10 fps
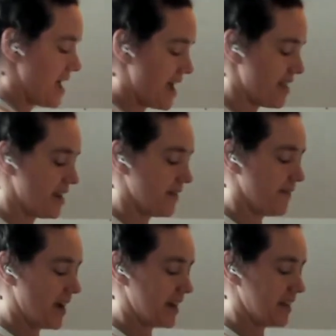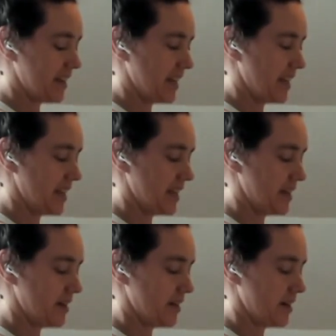And then finally,
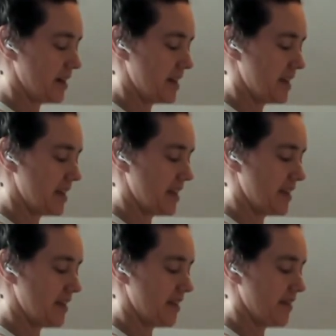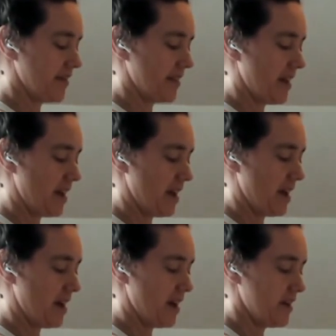here is
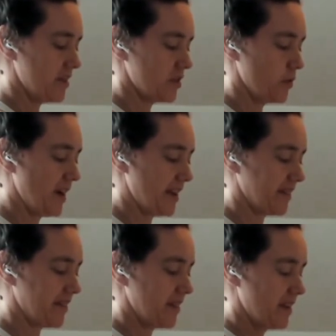a twist.